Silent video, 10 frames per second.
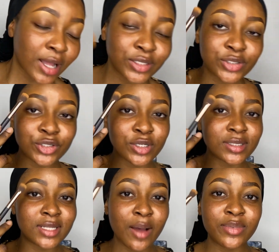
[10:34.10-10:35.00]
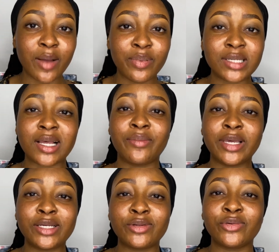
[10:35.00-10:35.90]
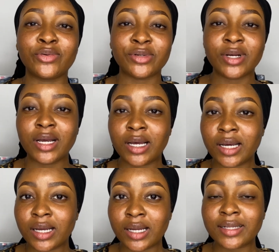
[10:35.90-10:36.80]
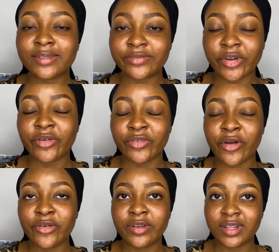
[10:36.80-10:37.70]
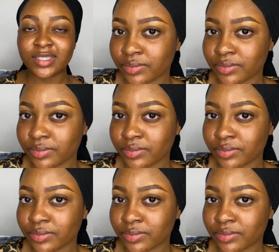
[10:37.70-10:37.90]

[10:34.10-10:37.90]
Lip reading: to just dab that place and make it look very, very neat.